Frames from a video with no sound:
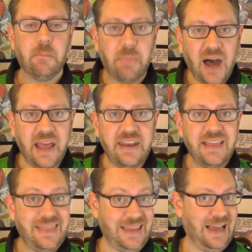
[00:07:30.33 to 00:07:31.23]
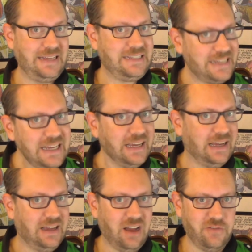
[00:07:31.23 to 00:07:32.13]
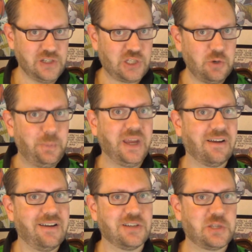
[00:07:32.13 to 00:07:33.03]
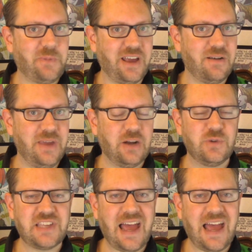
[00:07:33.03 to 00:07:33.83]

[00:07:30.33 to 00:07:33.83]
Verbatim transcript: But the idea of a superior Spider-Man was